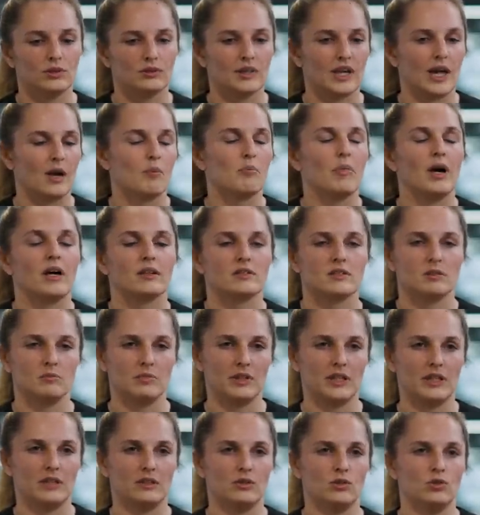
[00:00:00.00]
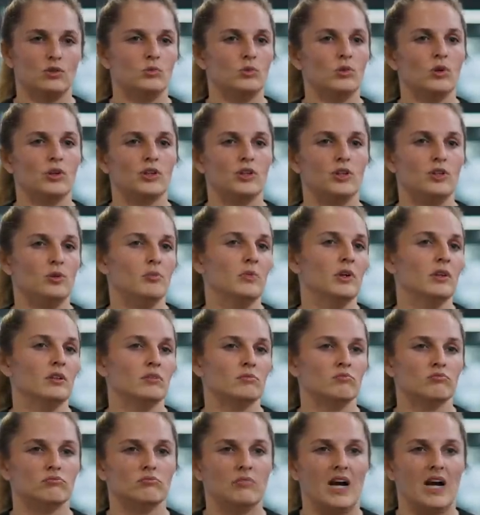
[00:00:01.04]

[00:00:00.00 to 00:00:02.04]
get back to being a normal human.